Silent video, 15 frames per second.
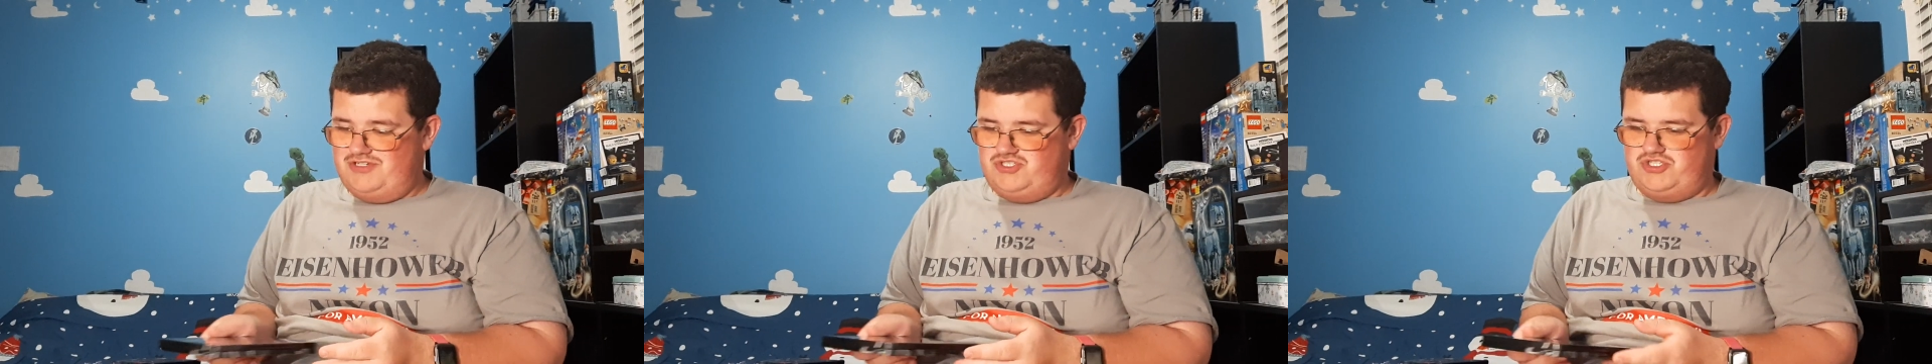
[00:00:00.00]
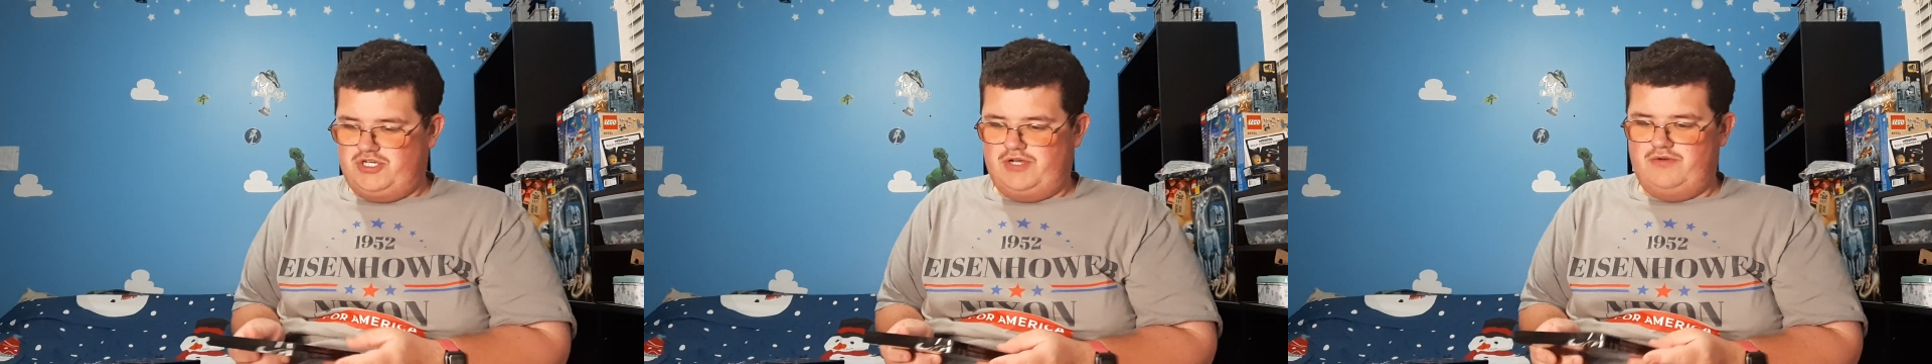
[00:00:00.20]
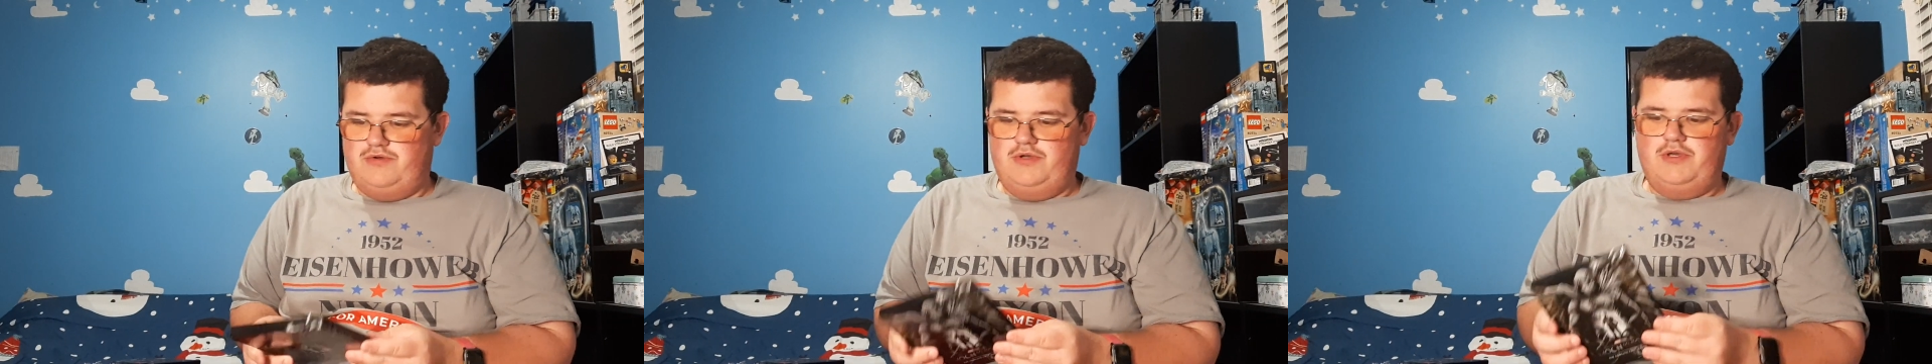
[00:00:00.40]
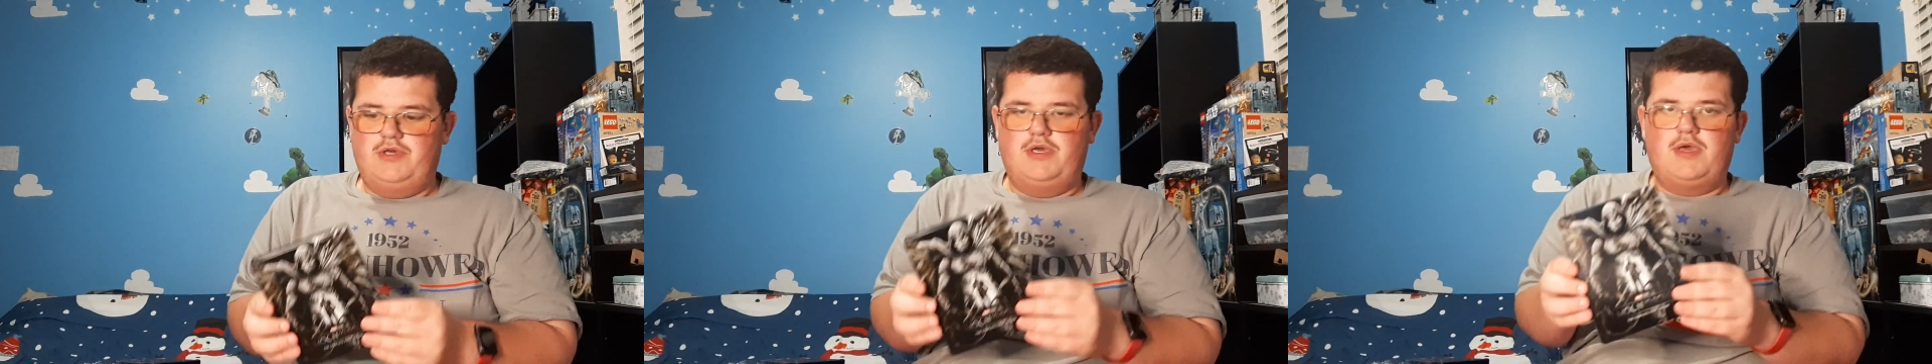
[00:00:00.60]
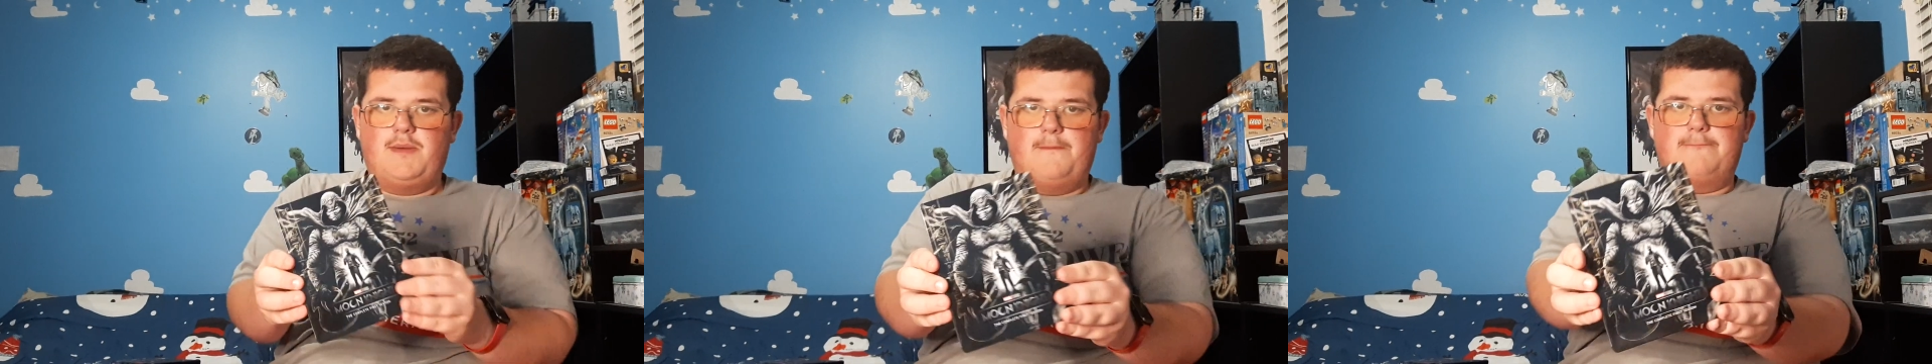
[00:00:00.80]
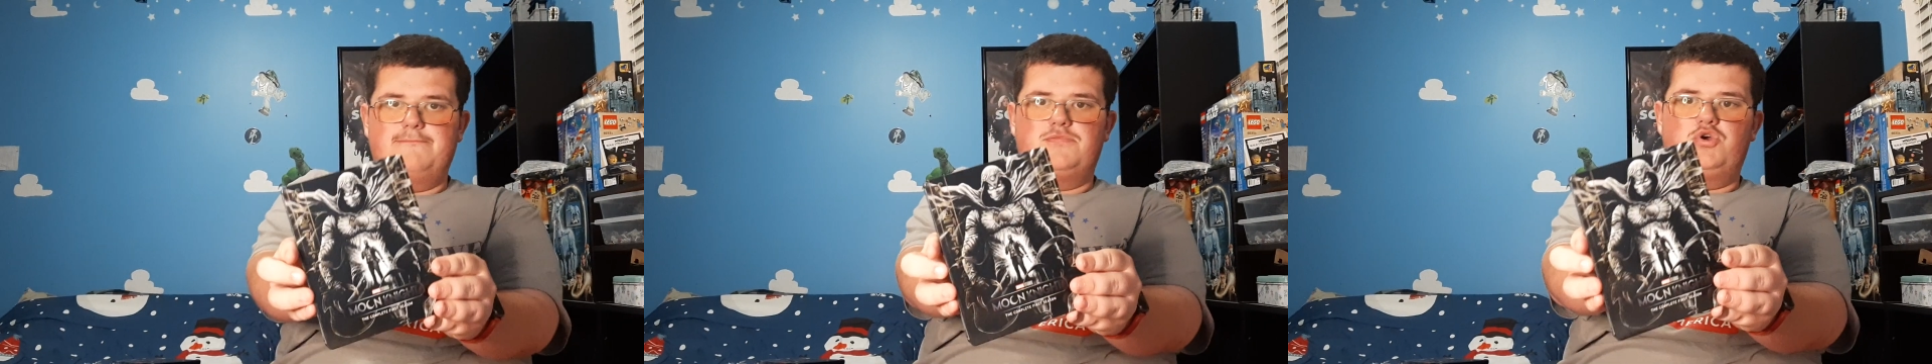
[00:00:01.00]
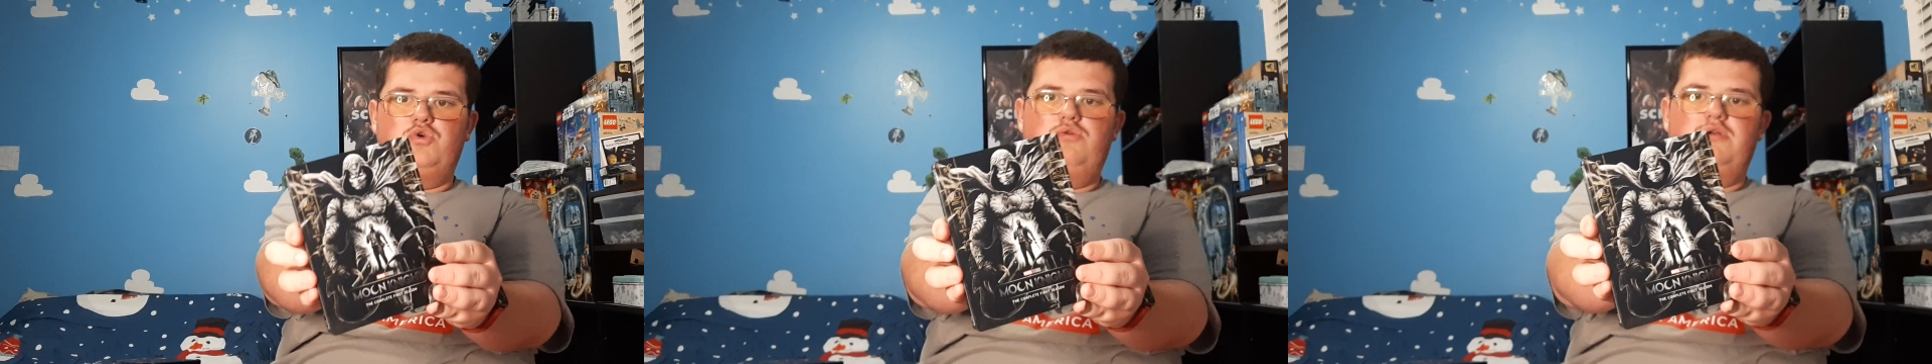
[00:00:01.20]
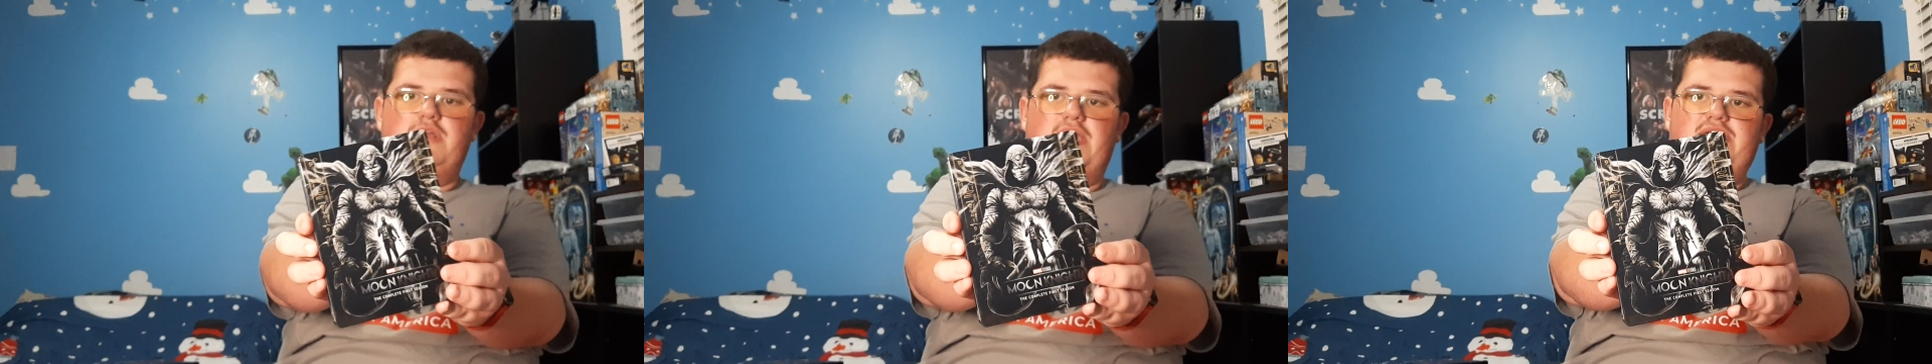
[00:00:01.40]
show,
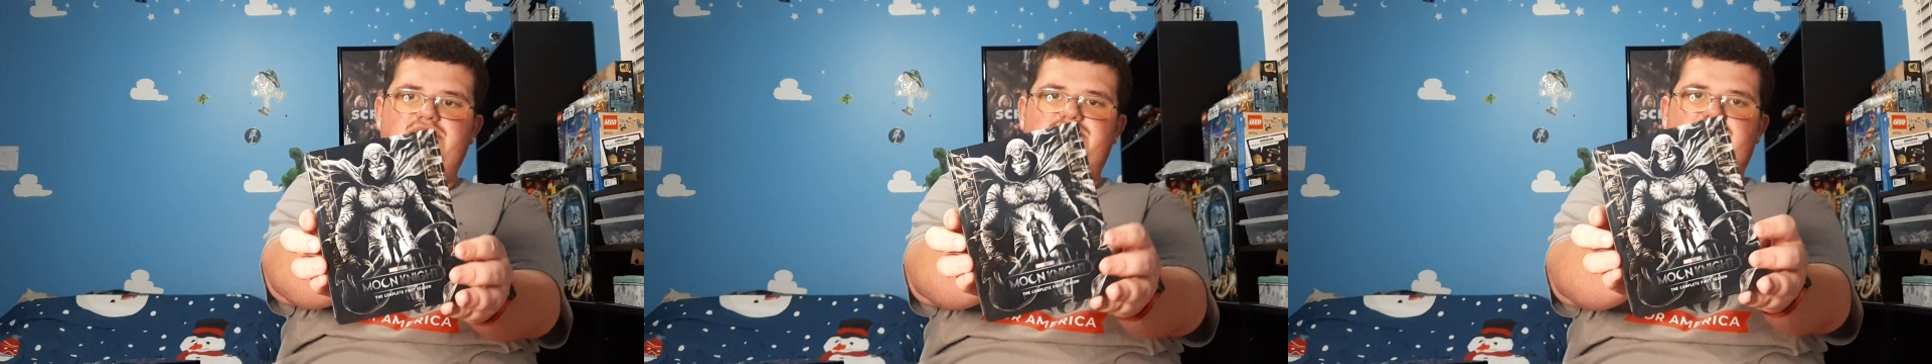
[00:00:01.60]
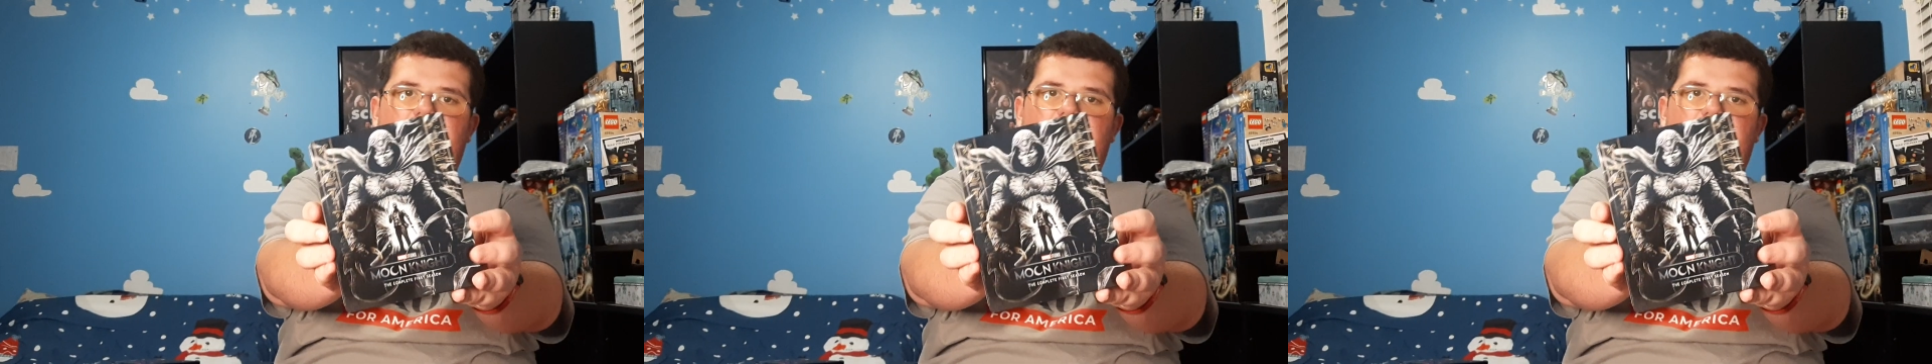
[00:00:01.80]
Moon Knight.